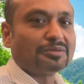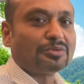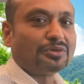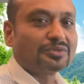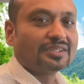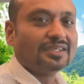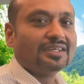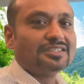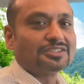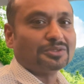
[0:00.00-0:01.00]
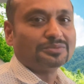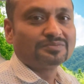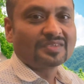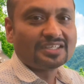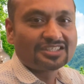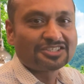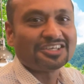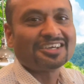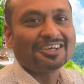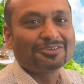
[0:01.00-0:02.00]
about. So stay
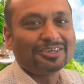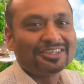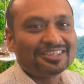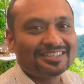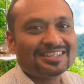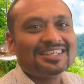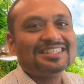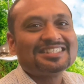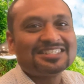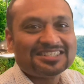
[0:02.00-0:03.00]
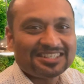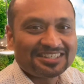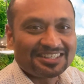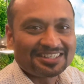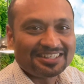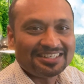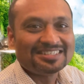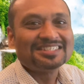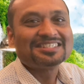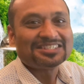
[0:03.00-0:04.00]
hydrated, stay healthy,
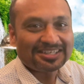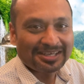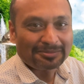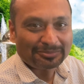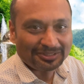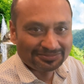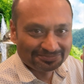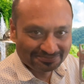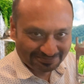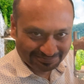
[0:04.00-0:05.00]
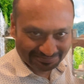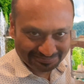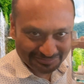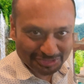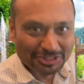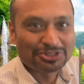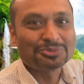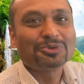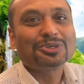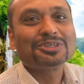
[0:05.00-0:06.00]
stay happy. Change your
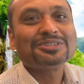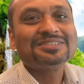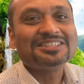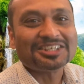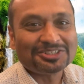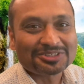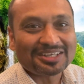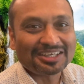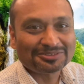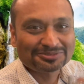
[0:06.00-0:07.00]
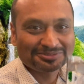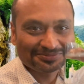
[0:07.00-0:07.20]
water, change your life.